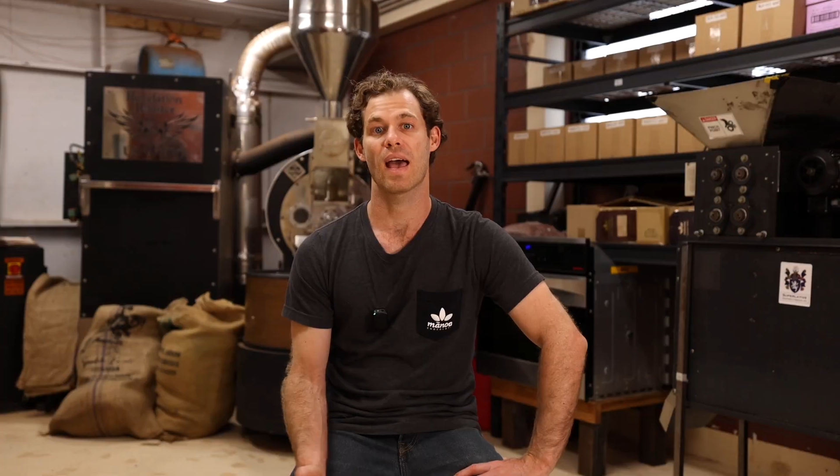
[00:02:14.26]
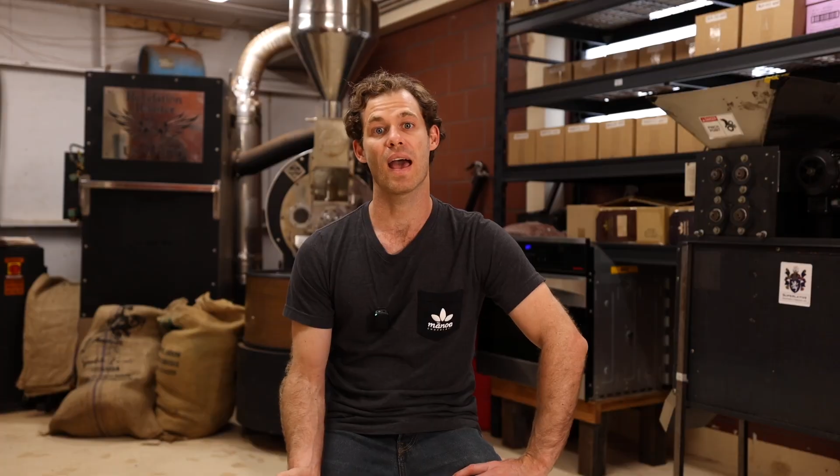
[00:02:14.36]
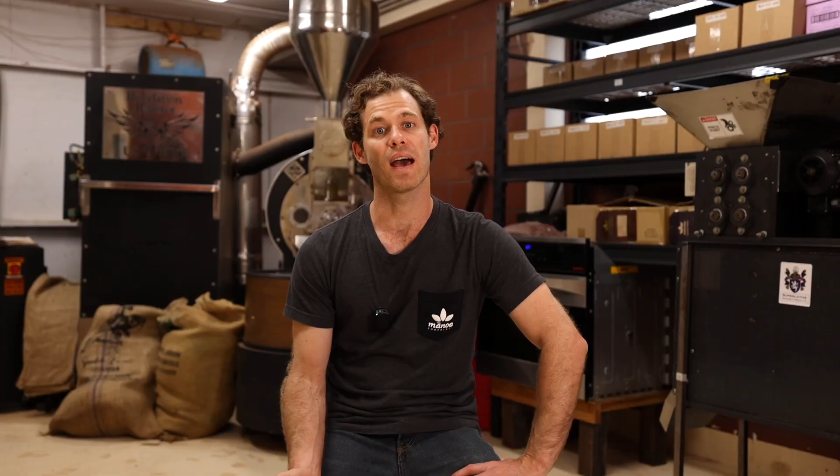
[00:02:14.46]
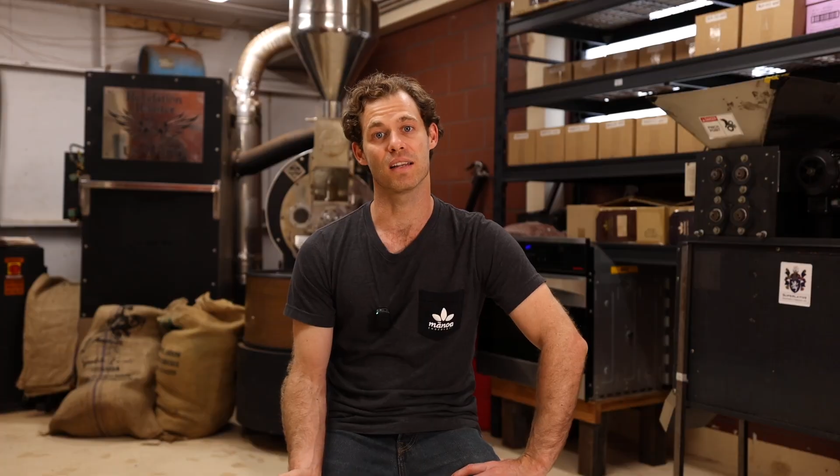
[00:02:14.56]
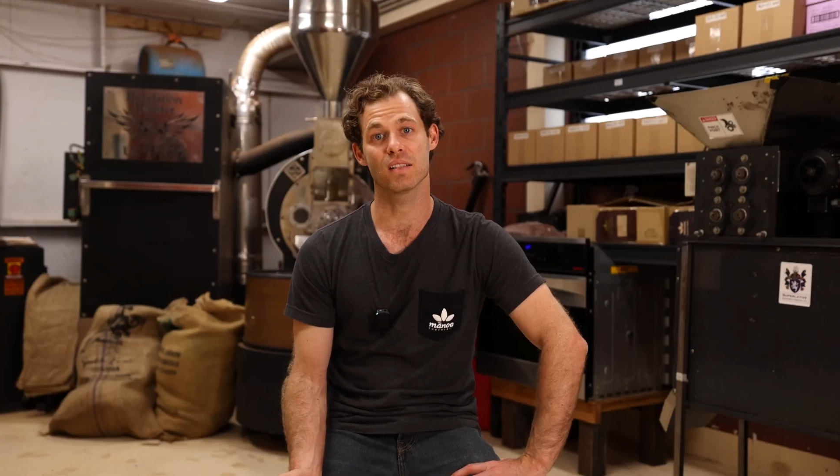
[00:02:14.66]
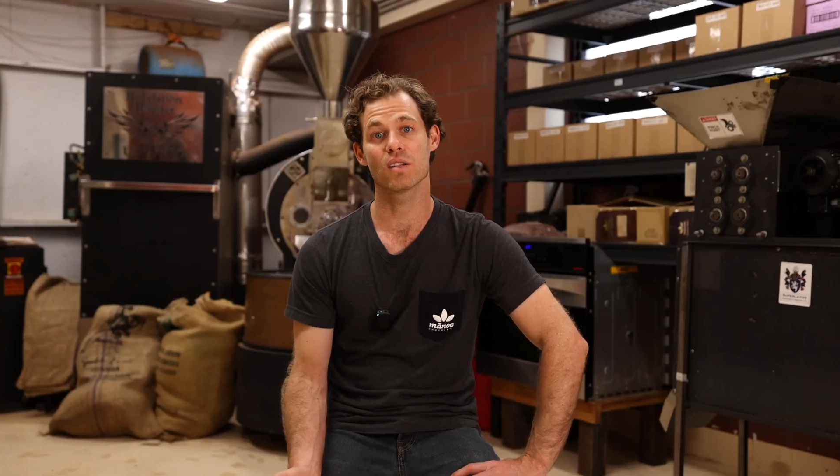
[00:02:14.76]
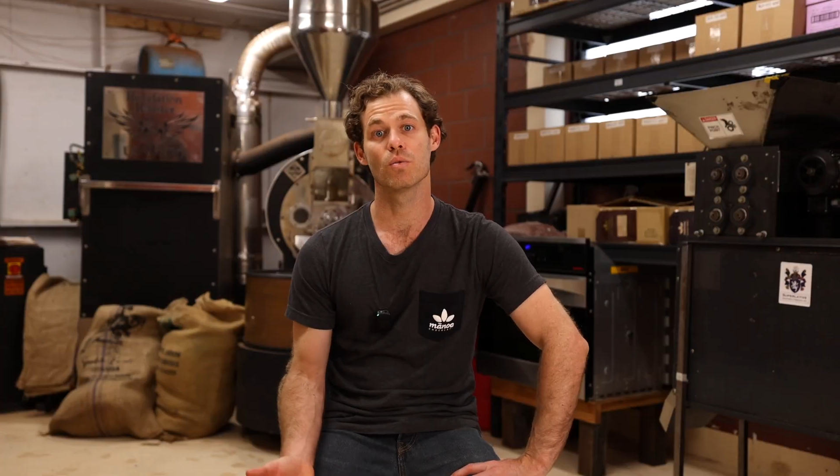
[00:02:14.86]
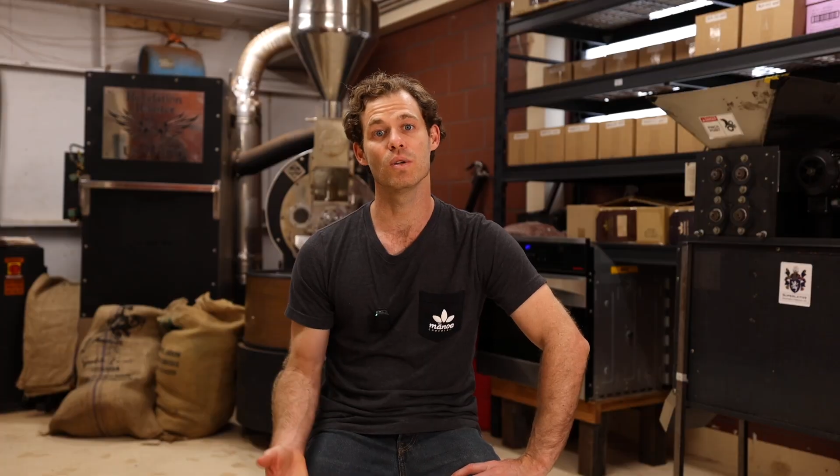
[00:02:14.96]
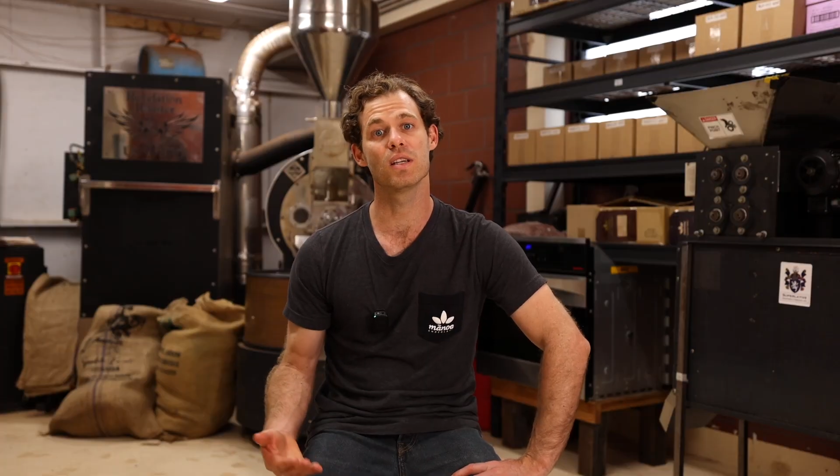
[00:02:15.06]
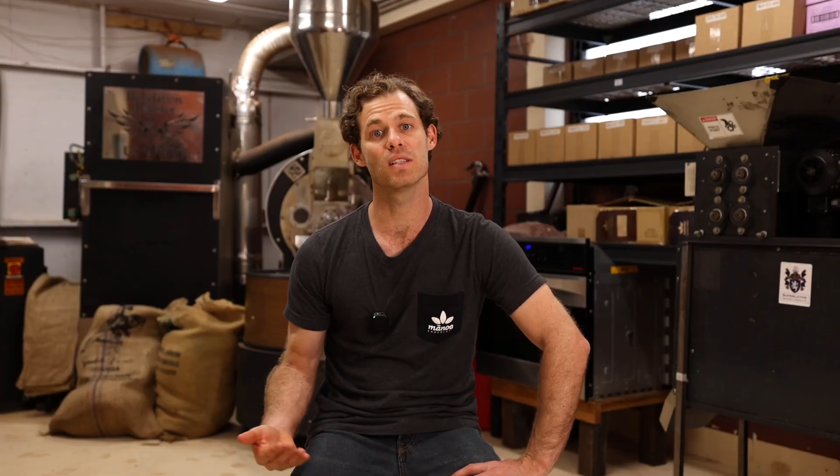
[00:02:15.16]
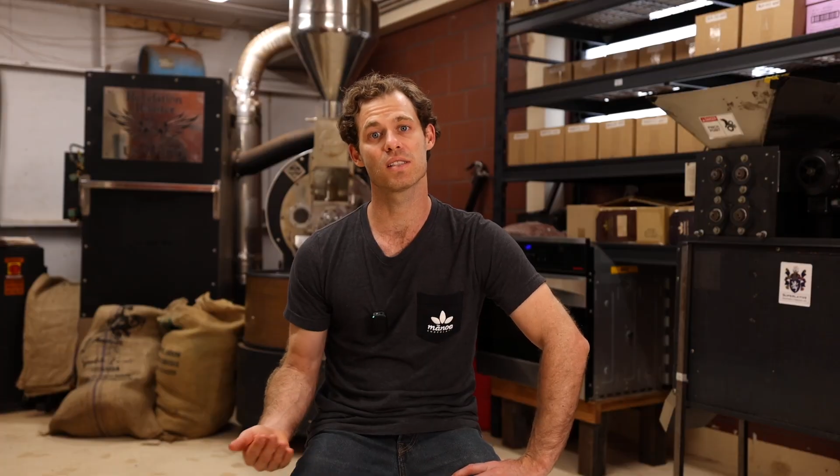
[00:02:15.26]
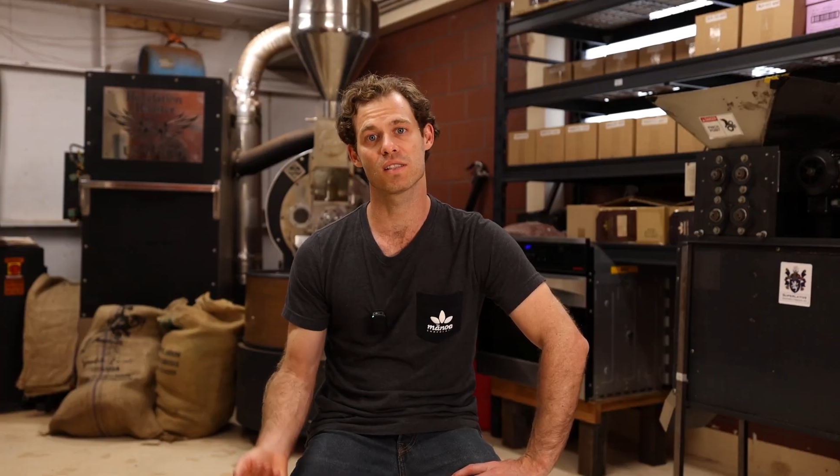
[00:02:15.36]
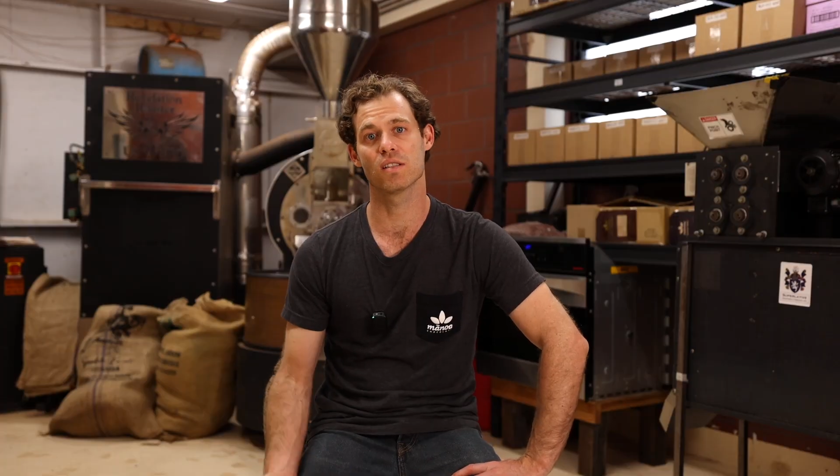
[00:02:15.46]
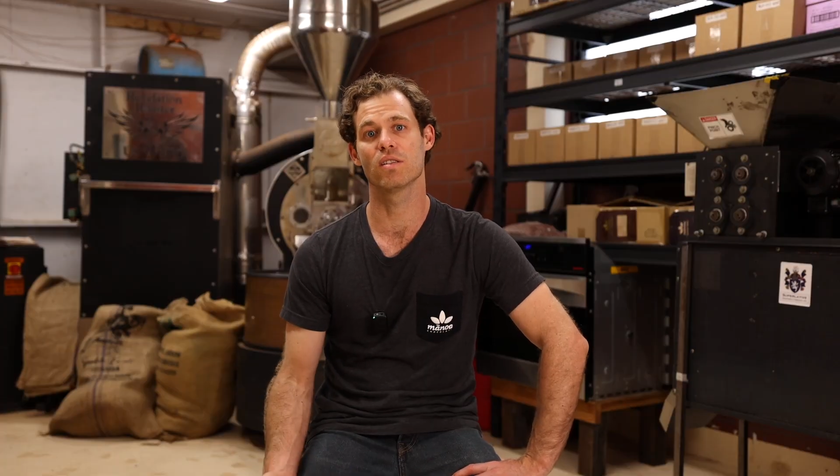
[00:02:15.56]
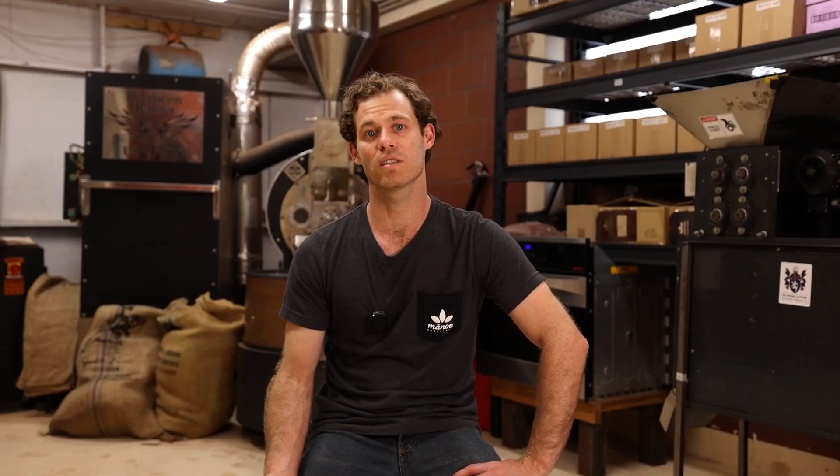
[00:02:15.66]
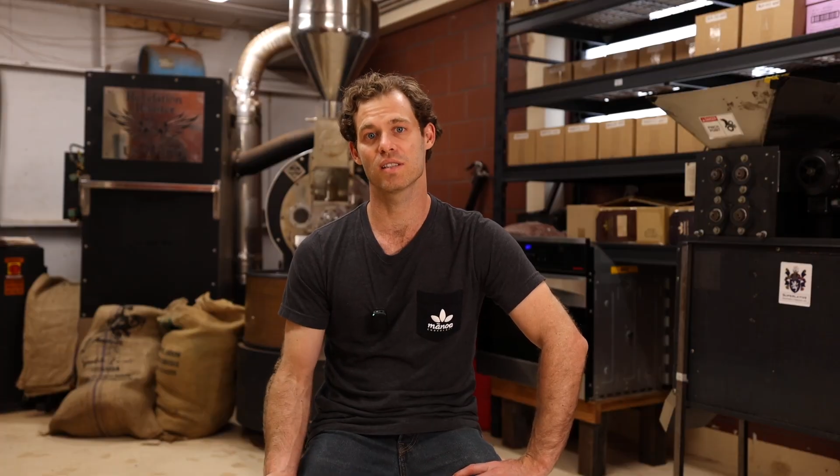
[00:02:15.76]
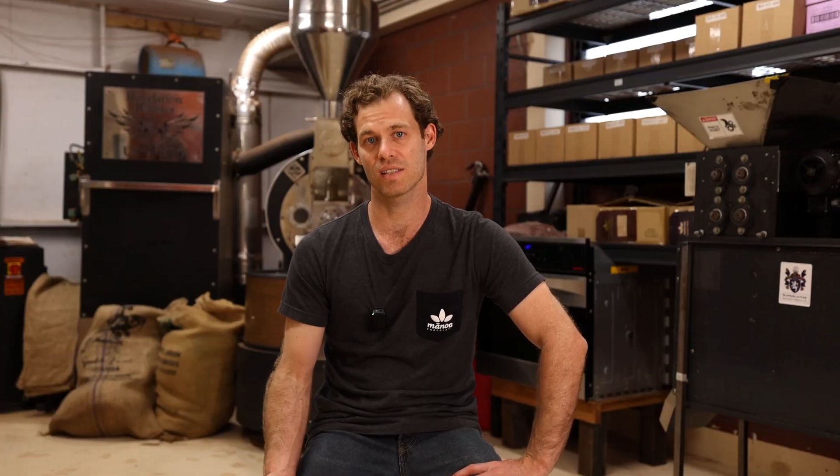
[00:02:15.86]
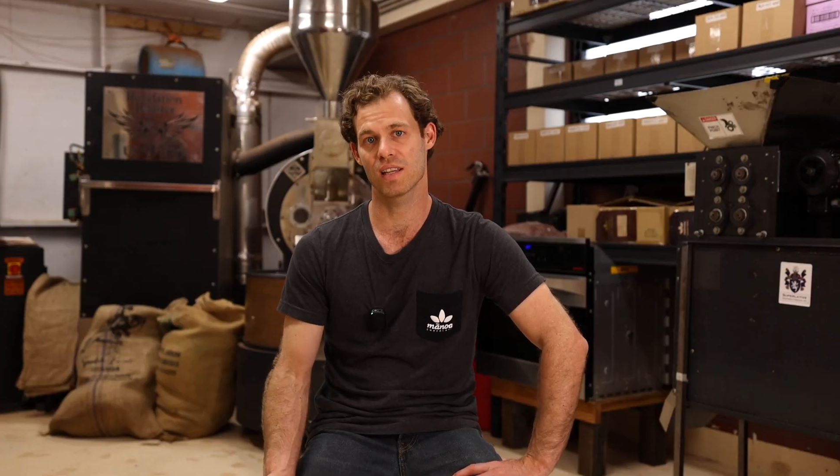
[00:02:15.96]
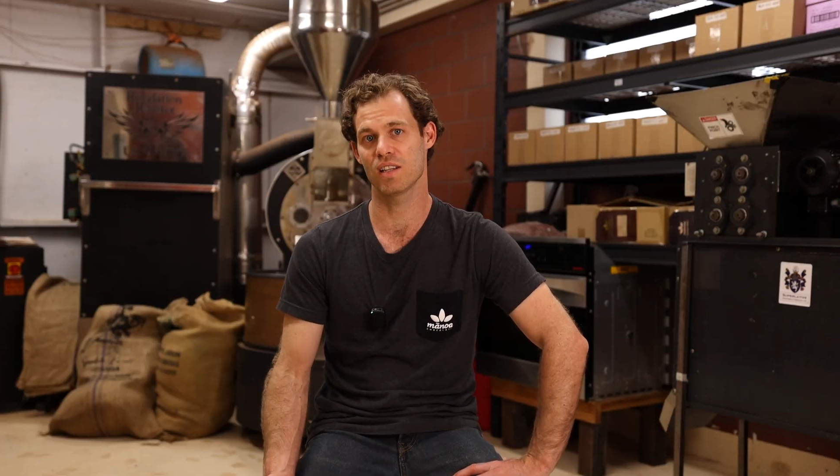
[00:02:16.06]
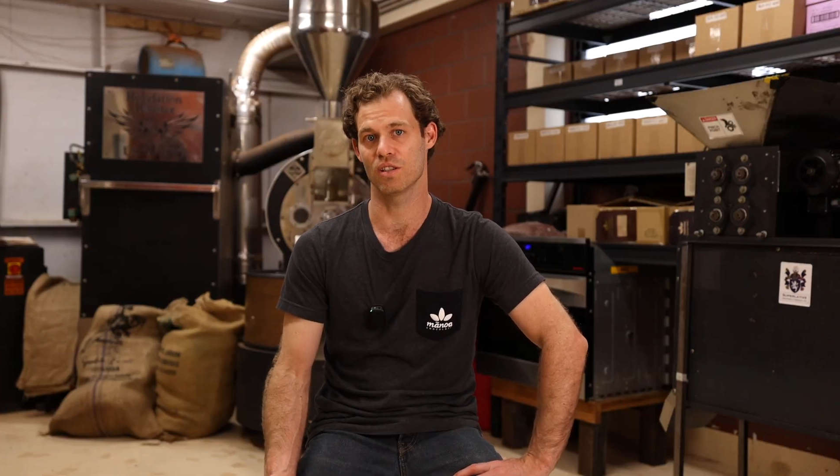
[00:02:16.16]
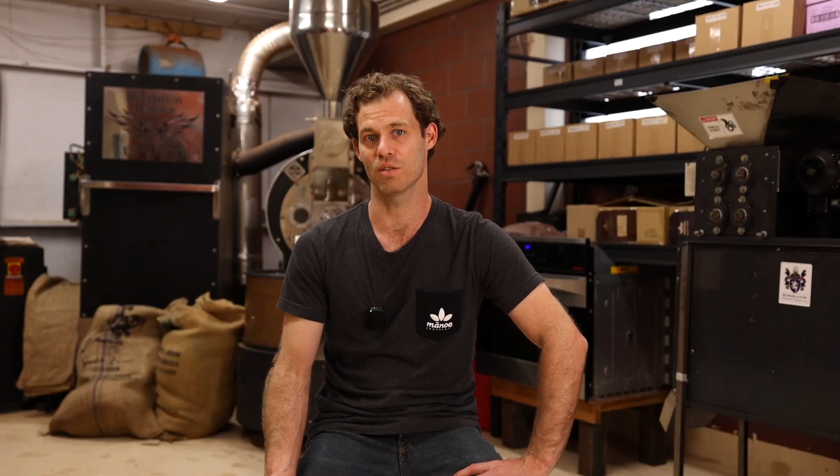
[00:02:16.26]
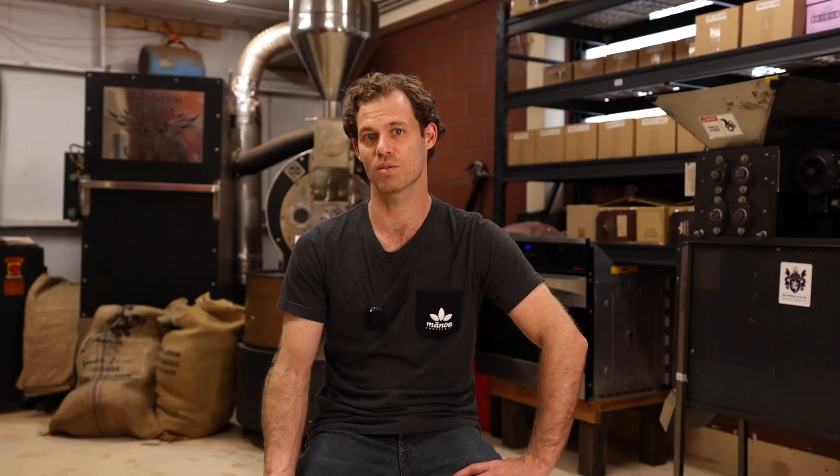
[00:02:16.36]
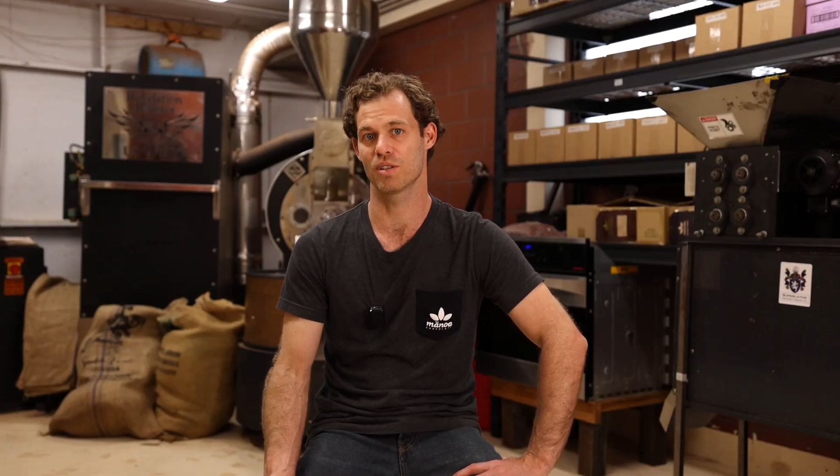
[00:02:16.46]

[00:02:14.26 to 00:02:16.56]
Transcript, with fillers: And we can still continue